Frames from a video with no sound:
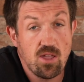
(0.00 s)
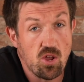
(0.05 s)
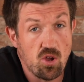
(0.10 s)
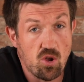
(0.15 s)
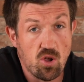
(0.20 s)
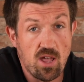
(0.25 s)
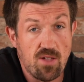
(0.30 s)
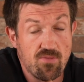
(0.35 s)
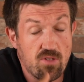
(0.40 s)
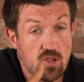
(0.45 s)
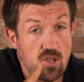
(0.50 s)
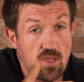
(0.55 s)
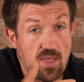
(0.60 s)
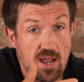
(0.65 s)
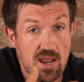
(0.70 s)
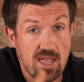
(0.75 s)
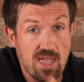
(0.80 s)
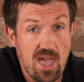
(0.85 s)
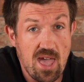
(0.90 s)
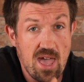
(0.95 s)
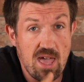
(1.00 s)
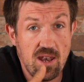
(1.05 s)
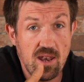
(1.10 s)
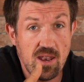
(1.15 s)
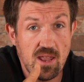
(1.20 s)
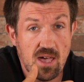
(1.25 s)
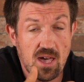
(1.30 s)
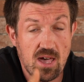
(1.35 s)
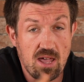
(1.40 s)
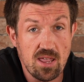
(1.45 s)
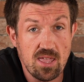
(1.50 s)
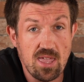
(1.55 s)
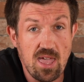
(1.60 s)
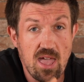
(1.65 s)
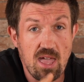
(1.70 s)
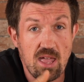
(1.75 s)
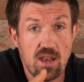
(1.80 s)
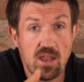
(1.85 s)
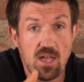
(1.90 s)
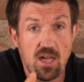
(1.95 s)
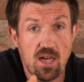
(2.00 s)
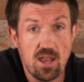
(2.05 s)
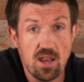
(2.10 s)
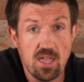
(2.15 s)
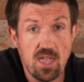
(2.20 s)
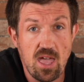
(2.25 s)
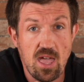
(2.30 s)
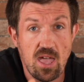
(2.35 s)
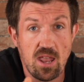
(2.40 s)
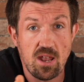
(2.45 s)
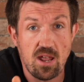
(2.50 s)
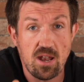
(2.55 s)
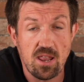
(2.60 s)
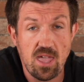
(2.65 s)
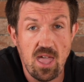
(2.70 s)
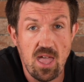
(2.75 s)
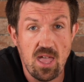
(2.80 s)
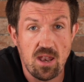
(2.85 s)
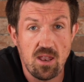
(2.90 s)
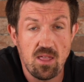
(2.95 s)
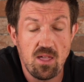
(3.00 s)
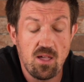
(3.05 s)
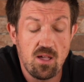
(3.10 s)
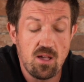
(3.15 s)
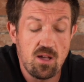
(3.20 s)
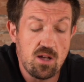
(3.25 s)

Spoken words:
You're going to have to do that again and again and again and again.